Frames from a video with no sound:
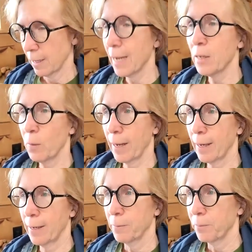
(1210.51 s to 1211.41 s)

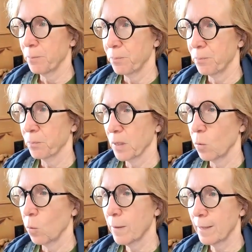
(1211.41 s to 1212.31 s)
Anyway,
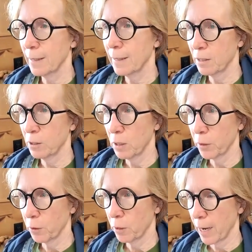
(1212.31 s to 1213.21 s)
one thing led to
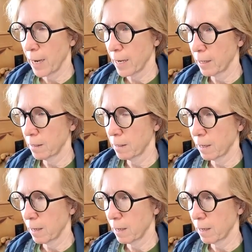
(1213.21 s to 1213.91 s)
another, and